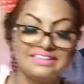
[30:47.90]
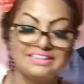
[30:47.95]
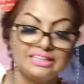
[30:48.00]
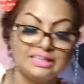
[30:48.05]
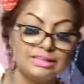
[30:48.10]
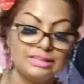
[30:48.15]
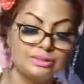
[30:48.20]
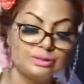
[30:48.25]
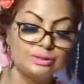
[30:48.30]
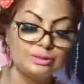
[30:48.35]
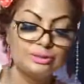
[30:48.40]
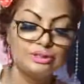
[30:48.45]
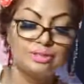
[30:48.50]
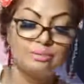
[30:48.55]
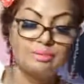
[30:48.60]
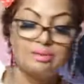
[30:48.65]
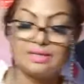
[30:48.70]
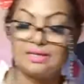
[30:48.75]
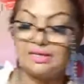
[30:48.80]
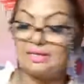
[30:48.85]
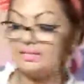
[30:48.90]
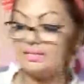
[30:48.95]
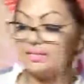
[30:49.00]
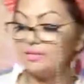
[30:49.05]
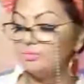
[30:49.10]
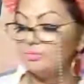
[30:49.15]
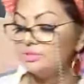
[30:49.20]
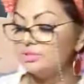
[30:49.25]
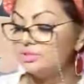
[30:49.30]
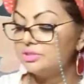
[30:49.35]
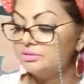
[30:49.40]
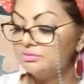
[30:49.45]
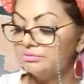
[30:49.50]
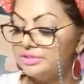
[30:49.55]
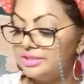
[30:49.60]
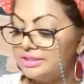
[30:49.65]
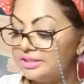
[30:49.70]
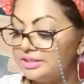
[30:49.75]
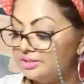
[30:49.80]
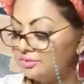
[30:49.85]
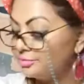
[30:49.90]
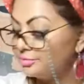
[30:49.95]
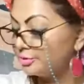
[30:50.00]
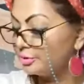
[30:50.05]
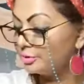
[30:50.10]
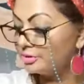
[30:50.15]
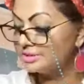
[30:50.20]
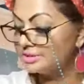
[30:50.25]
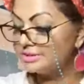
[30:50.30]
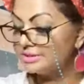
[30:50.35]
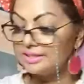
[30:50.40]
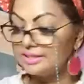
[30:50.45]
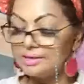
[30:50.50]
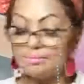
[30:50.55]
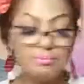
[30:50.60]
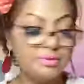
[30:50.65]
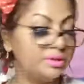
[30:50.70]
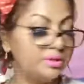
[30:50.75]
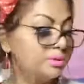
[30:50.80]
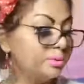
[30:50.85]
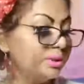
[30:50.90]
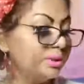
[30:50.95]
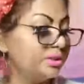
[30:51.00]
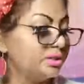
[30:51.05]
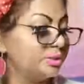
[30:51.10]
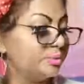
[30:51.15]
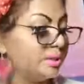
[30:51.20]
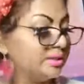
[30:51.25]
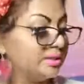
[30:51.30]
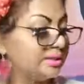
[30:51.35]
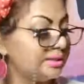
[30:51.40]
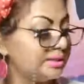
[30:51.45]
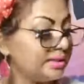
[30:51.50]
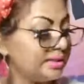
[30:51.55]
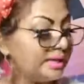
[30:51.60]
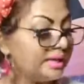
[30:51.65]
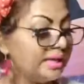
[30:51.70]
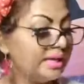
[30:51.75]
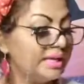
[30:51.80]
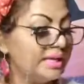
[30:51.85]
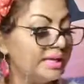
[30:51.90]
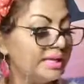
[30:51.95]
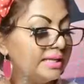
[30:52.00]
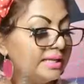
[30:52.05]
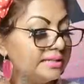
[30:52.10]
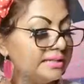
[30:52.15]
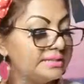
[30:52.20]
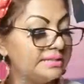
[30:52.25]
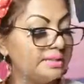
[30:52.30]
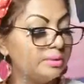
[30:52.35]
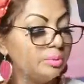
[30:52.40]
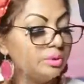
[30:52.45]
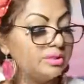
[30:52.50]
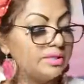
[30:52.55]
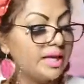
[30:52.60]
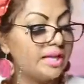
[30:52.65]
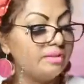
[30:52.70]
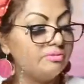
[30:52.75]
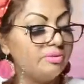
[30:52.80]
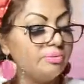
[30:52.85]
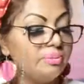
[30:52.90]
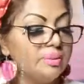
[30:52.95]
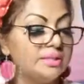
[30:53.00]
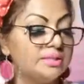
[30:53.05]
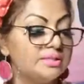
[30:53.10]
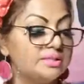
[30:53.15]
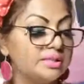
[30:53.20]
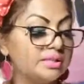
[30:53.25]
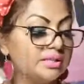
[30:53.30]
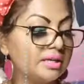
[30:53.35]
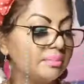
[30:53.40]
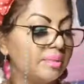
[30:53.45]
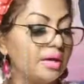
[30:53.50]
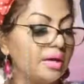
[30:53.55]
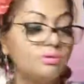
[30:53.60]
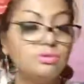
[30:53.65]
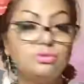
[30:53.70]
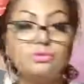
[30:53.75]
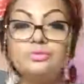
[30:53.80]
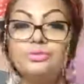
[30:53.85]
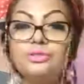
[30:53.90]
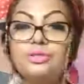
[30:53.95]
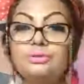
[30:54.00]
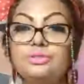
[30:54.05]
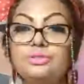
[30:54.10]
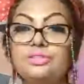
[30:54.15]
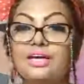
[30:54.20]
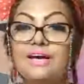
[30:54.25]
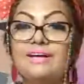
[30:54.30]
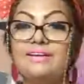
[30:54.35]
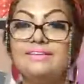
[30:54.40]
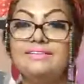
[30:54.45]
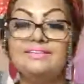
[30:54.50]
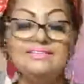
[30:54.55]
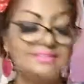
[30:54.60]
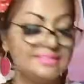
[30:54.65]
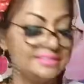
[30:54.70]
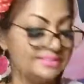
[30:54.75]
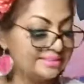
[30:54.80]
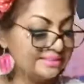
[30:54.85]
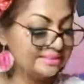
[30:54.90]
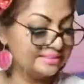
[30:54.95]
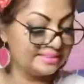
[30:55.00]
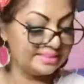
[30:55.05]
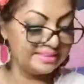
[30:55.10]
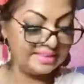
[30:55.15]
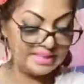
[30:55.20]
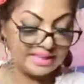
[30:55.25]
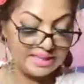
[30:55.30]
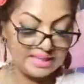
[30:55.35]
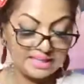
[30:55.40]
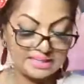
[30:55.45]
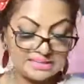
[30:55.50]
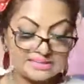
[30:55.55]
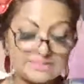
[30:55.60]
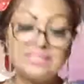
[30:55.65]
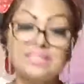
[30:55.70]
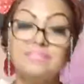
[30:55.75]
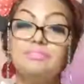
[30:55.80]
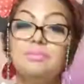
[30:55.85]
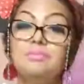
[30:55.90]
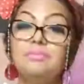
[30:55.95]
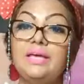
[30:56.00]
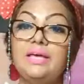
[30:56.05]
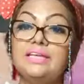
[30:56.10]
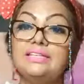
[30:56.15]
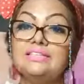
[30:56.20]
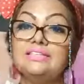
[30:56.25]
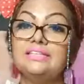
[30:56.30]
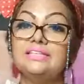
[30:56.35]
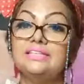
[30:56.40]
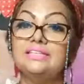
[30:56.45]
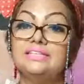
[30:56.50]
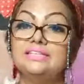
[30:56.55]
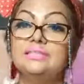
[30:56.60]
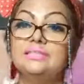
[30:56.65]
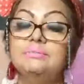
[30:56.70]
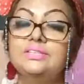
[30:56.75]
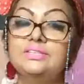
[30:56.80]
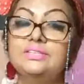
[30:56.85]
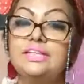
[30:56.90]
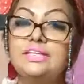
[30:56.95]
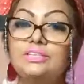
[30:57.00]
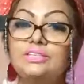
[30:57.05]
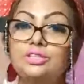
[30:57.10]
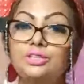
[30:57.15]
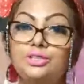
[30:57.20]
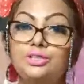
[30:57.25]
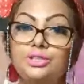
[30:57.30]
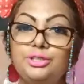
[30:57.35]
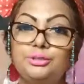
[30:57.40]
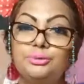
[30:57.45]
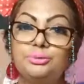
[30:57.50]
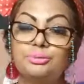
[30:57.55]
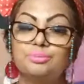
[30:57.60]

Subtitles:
So Gemini, that was your reading for December 2020. Let's see what alphabets come out for you, darling, and see if it makes some sense to you.